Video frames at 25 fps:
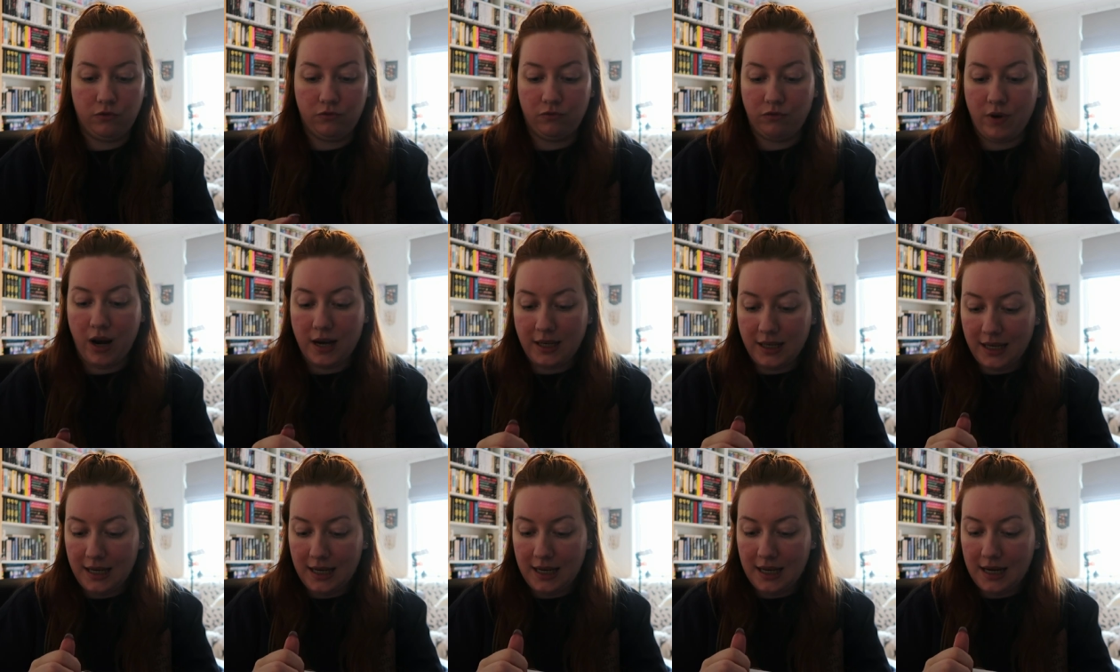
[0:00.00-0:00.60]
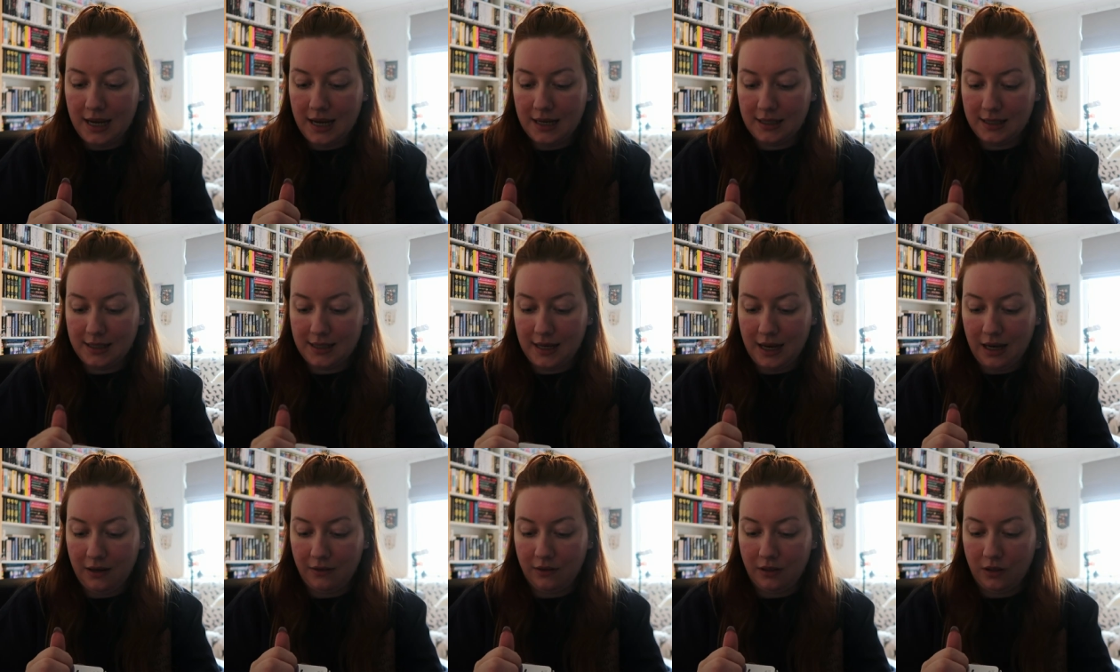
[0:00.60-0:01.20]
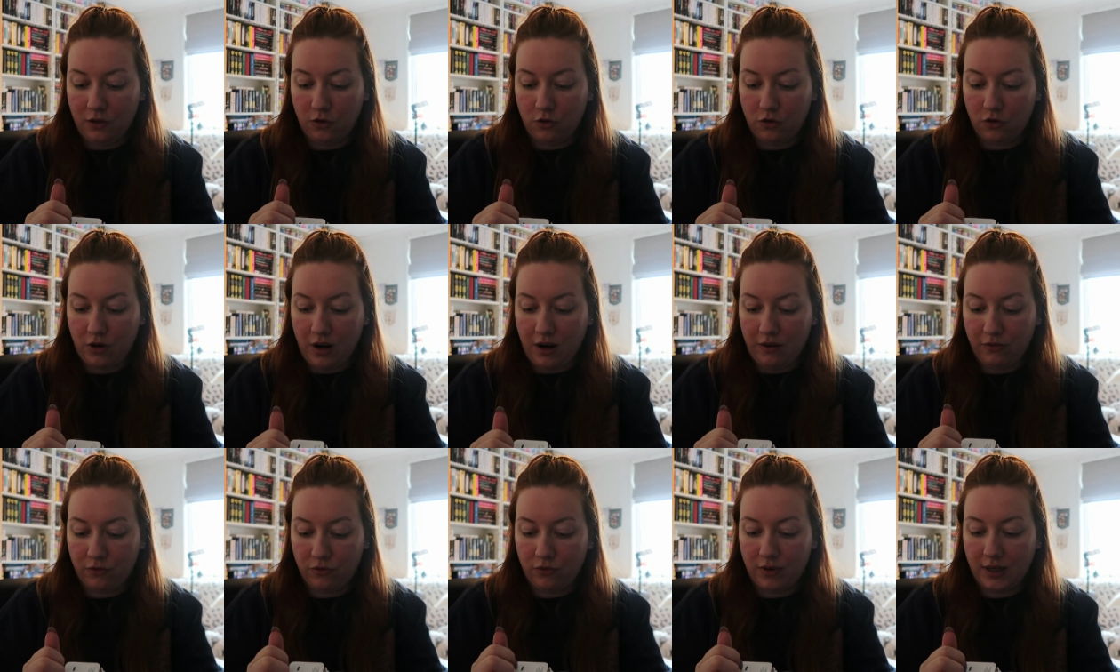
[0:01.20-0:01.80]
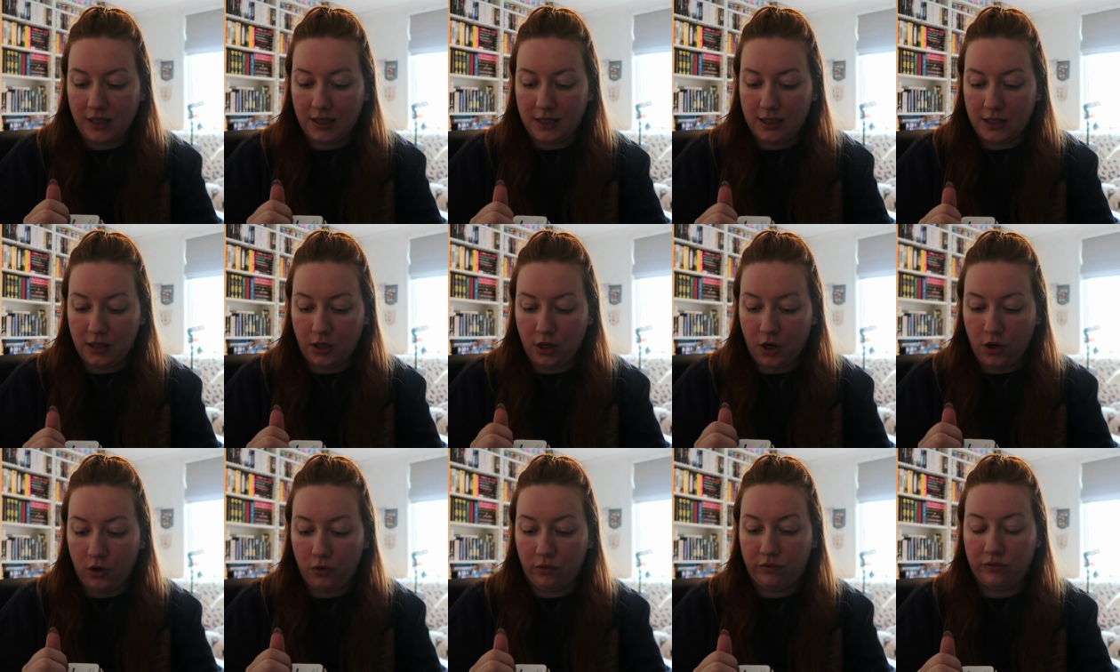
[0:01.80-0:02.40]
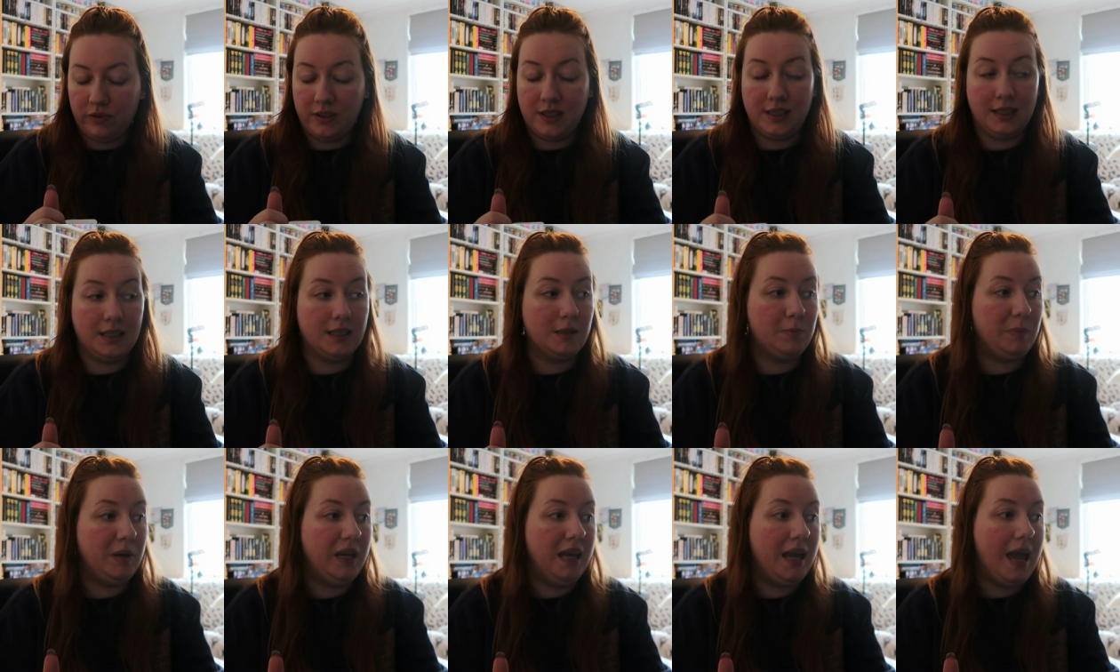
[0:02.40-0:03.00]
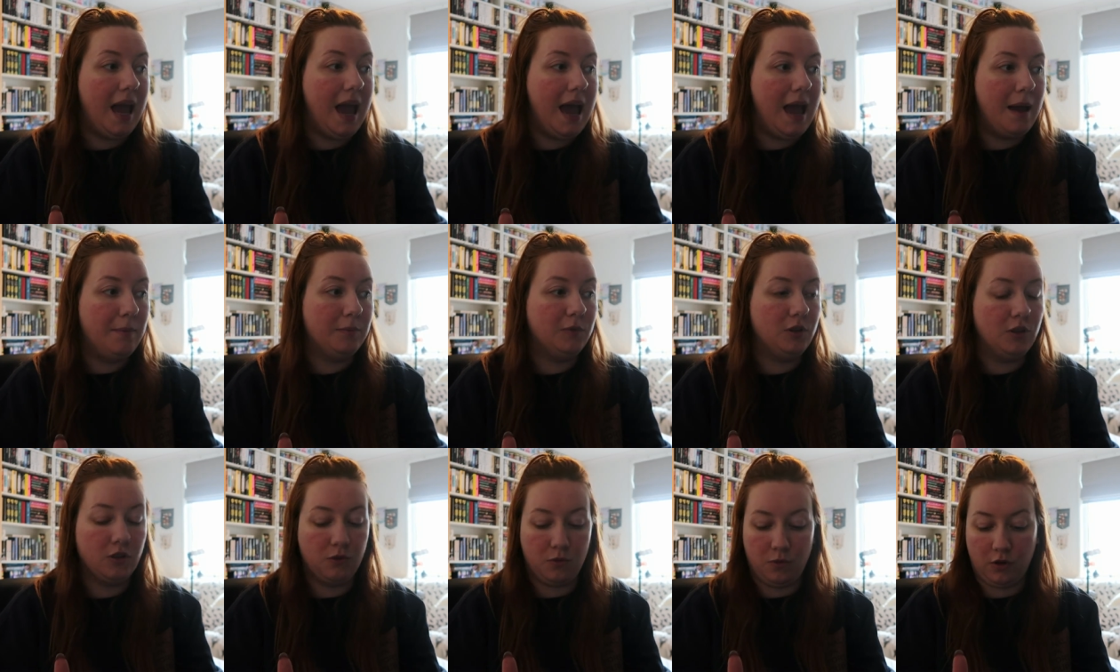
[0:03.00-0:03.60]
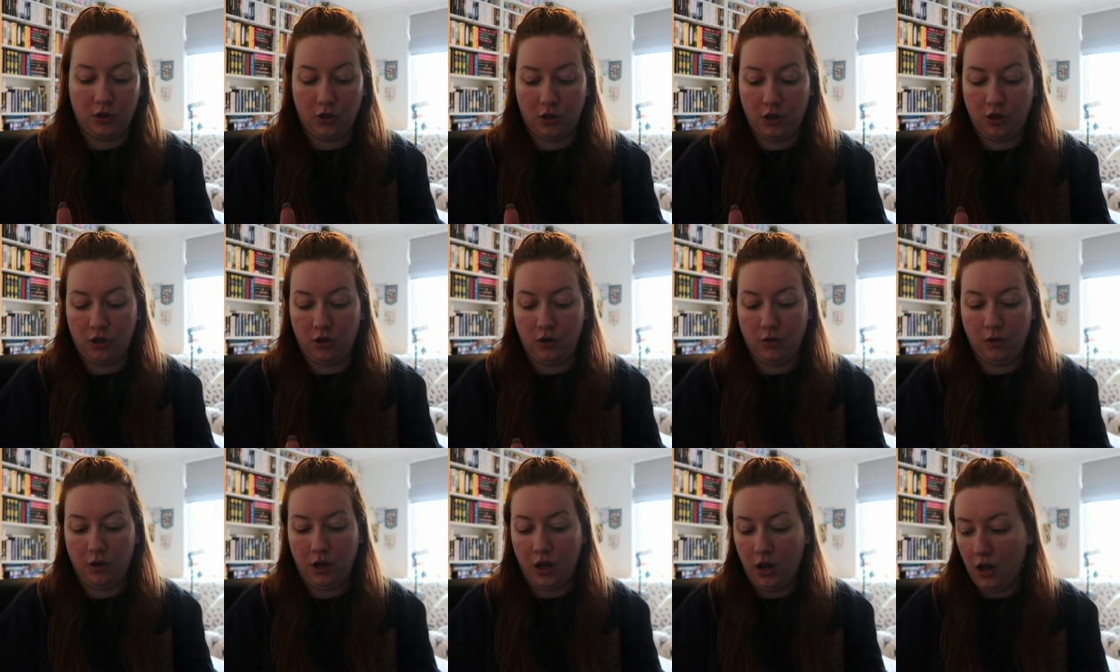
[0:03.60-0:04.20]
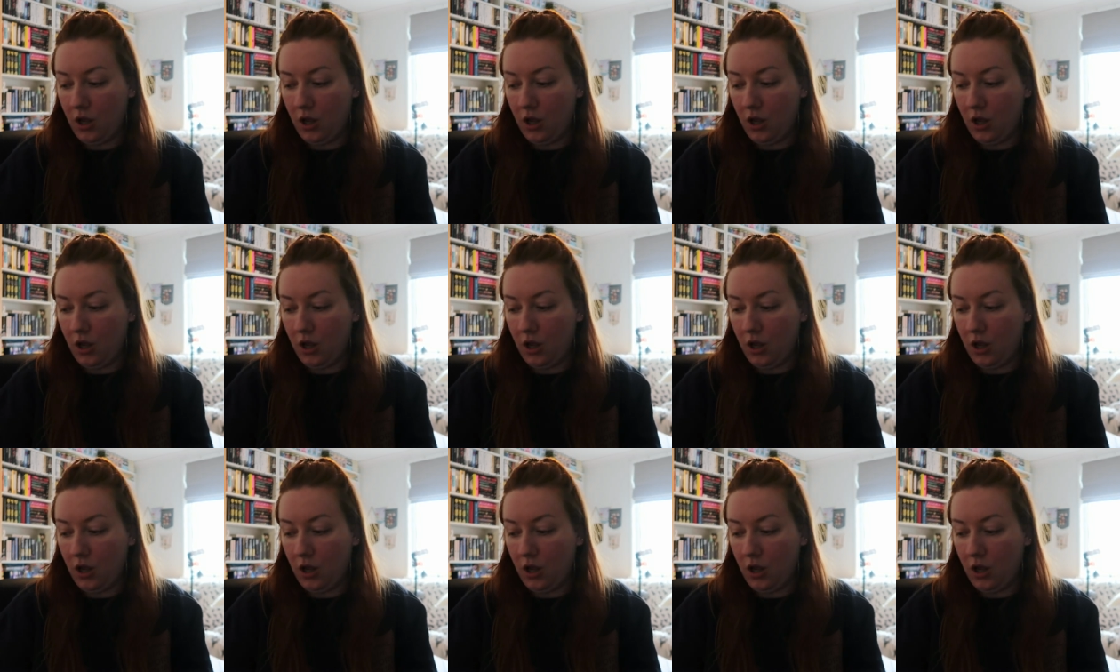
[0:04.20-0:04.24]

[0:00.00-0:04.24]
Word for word: ready and saved in the draft ready to go for 6 p.m because we're going to do